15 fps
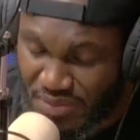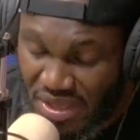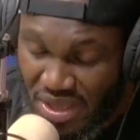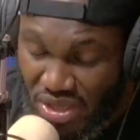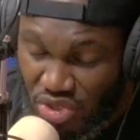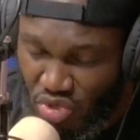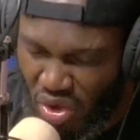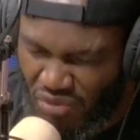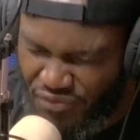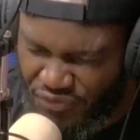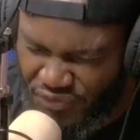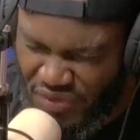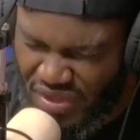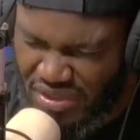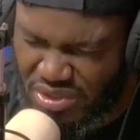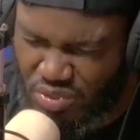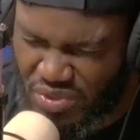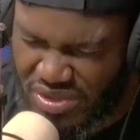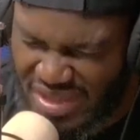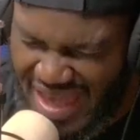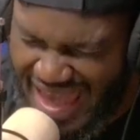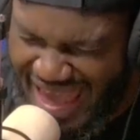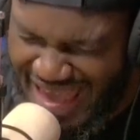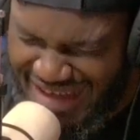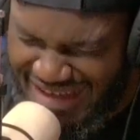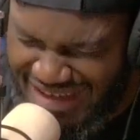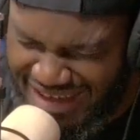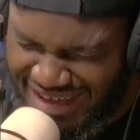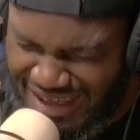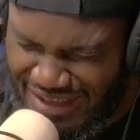You are filled with
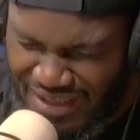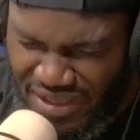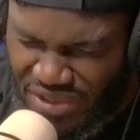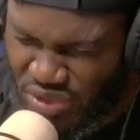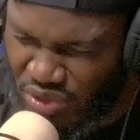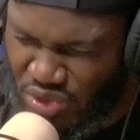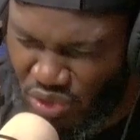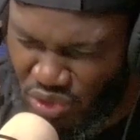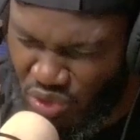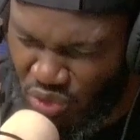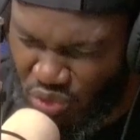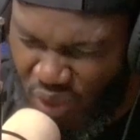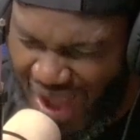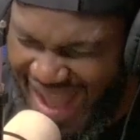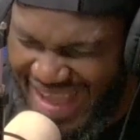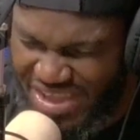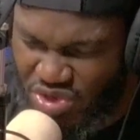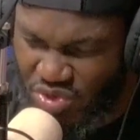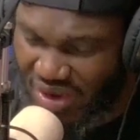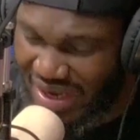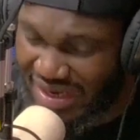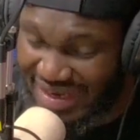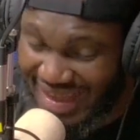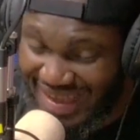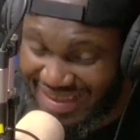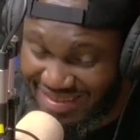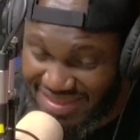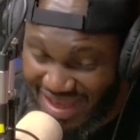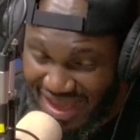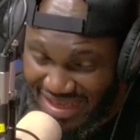anger. You don't know why you are
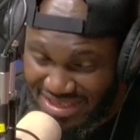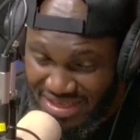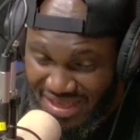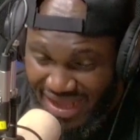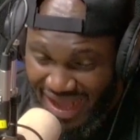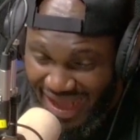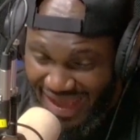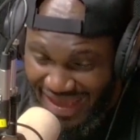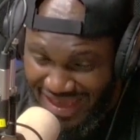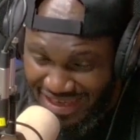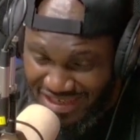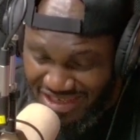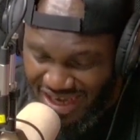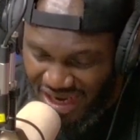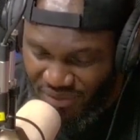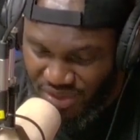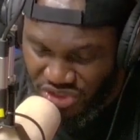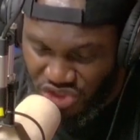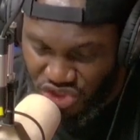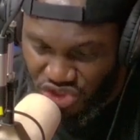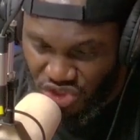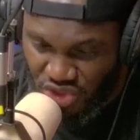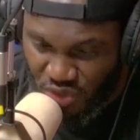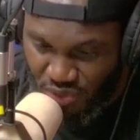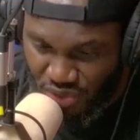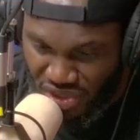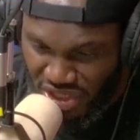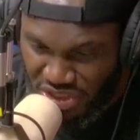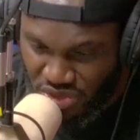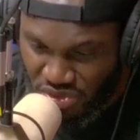like that. I encourage you to
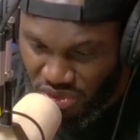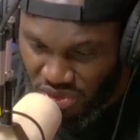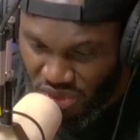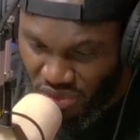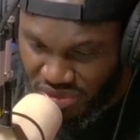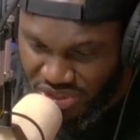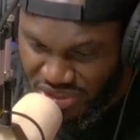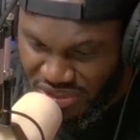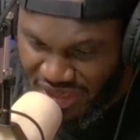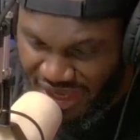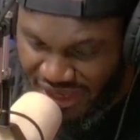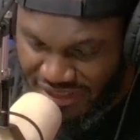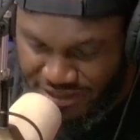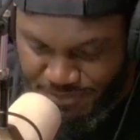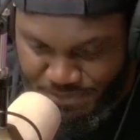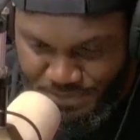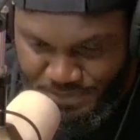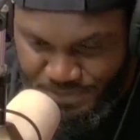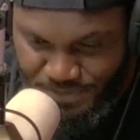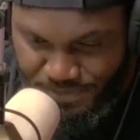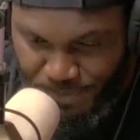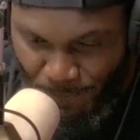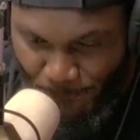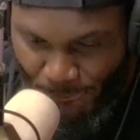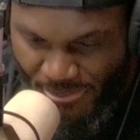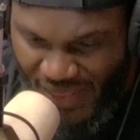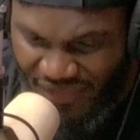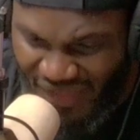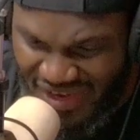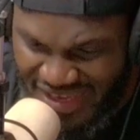bring it to the Lord tonight,
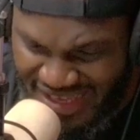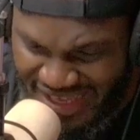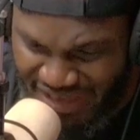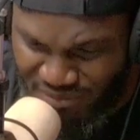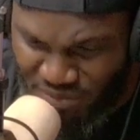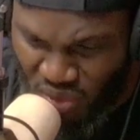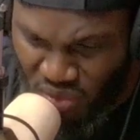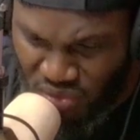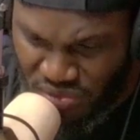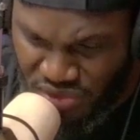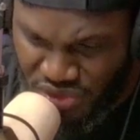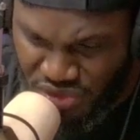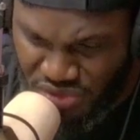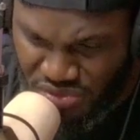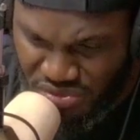that He can mold you,